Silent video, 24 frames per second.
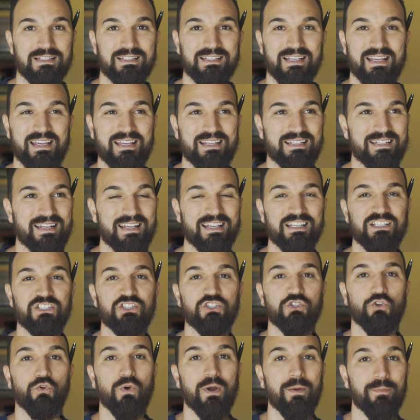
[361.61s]
ceased his
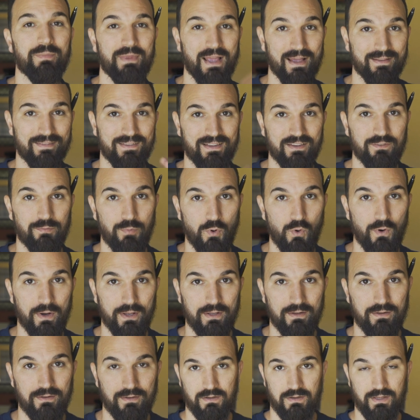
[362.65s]
script at this
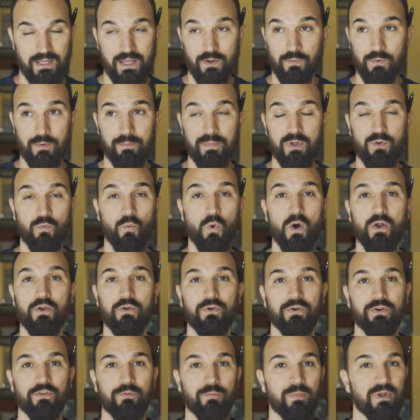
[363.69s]
point, it would be
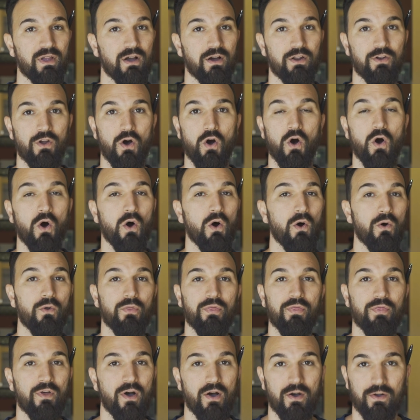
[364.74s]
wondrous beyond all
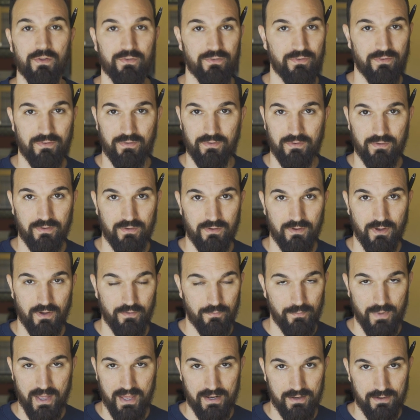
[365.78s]
thoughts
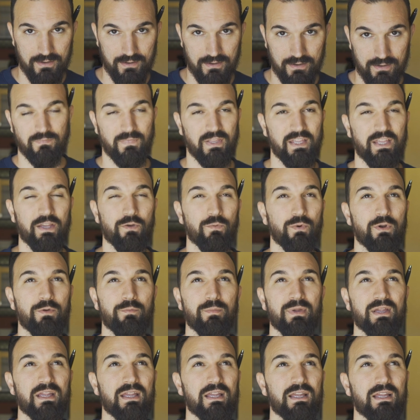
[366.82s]
of men. It
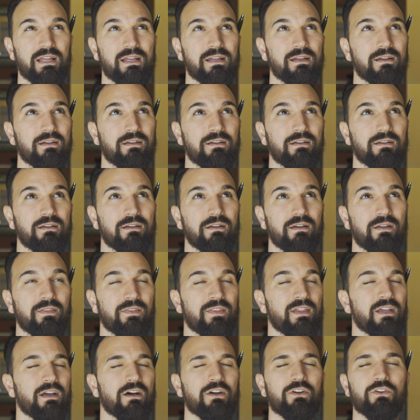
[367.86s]
would be
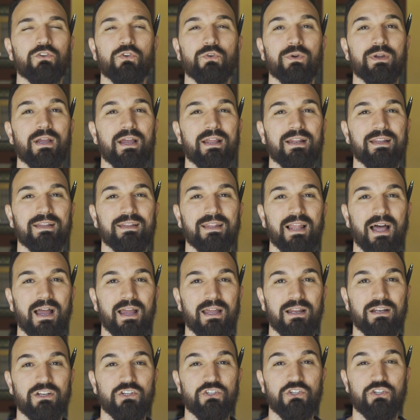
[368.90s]
the uncreated
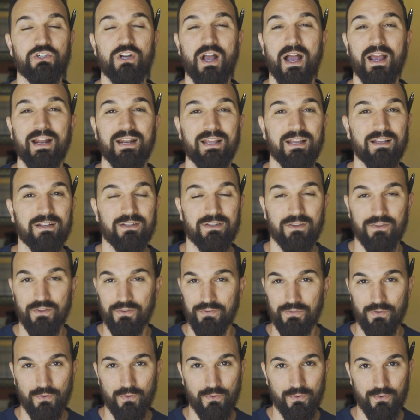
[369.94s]
light shining into the
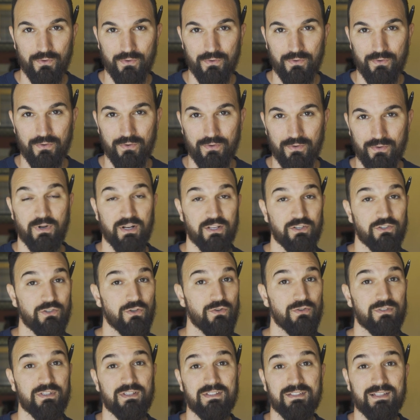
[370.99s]
soul. But he
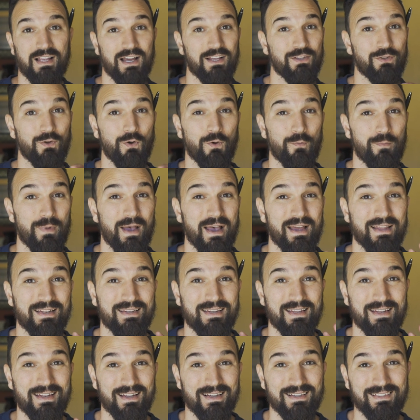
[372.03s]
chooses not to
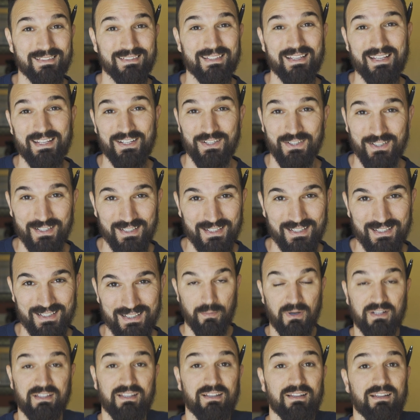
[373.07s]
abandon us here,
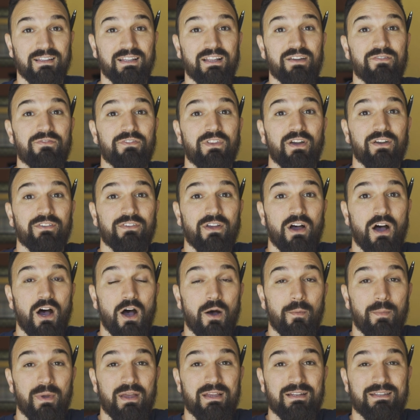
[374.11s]
but to lift us
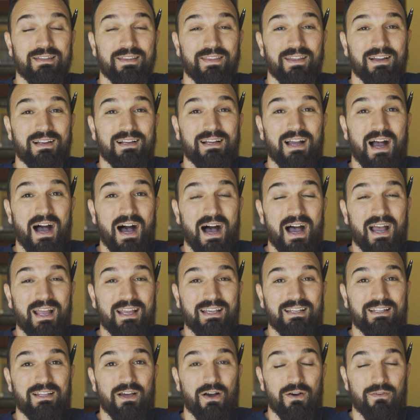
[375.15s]
up into the
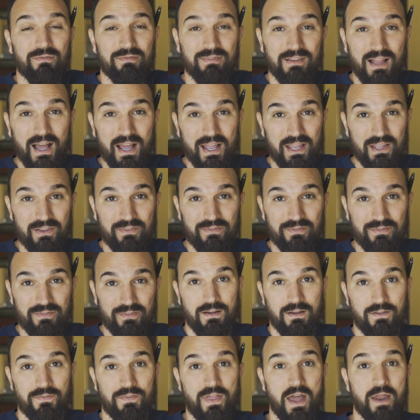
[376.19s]
kind of life
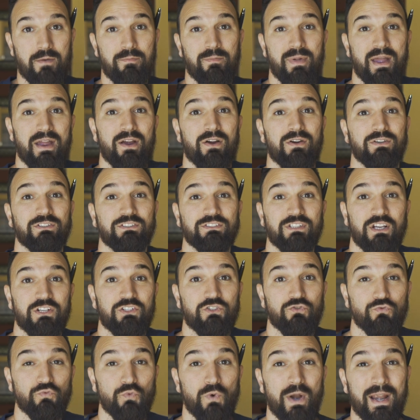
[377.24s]
that bears
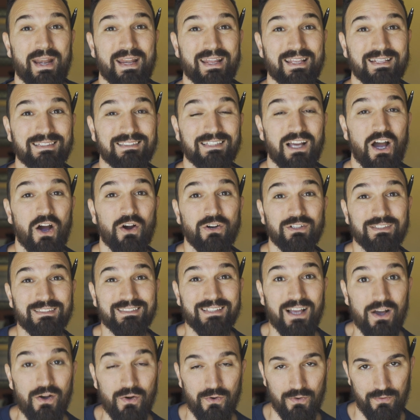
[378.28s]
such radiance
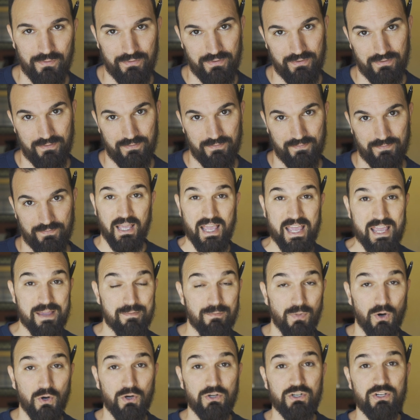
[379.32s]
ourselves. He
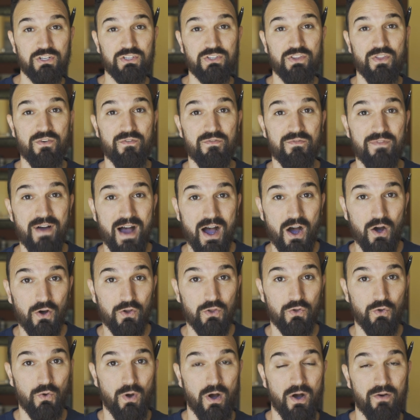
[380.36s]
merges the
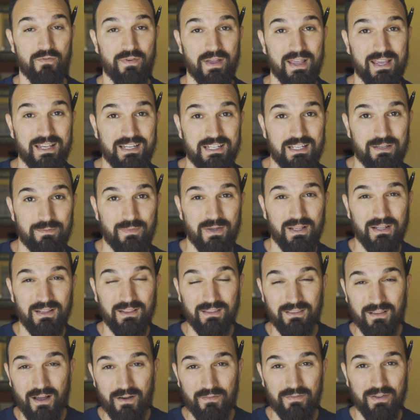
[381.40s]
value of intimate,
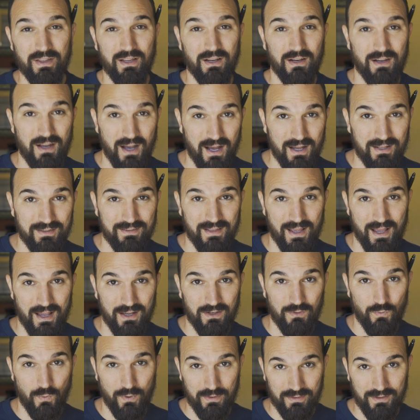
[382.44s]
loving
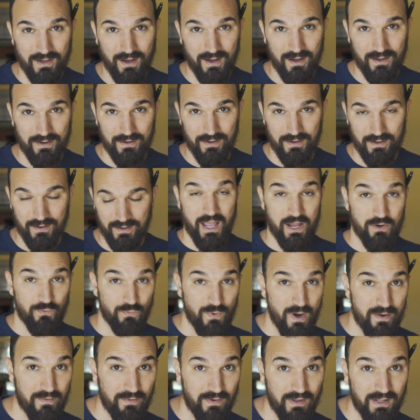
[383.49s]
contact with God and
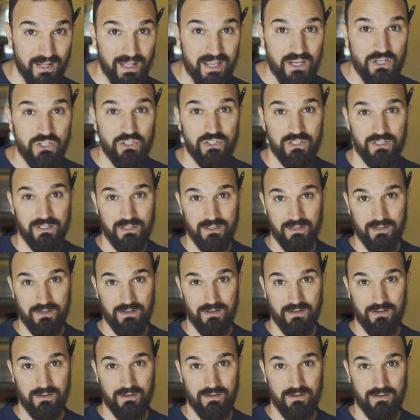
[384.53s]
revelation
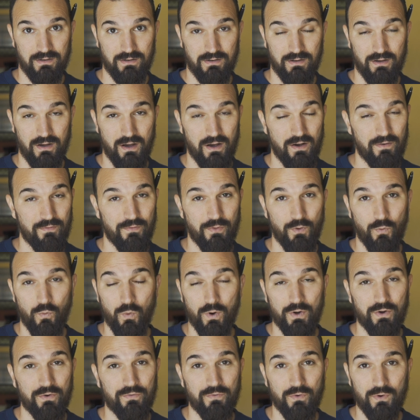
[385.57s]
of the
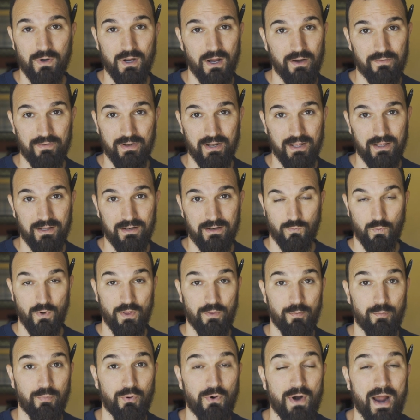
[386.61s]
wonderful covenant
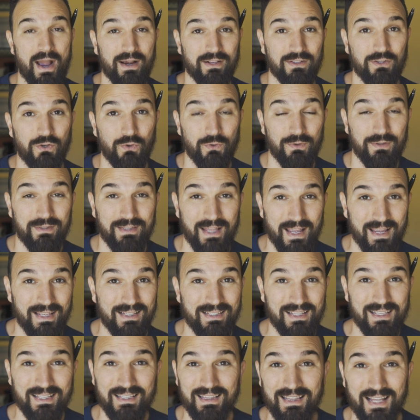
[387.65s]
with practical
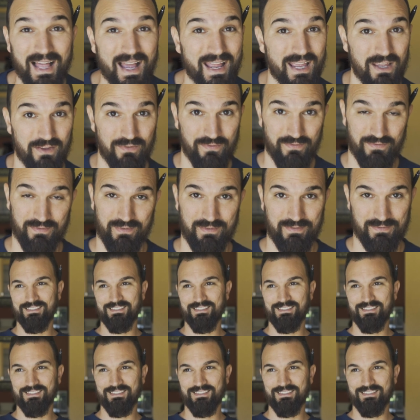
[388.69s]
daily life.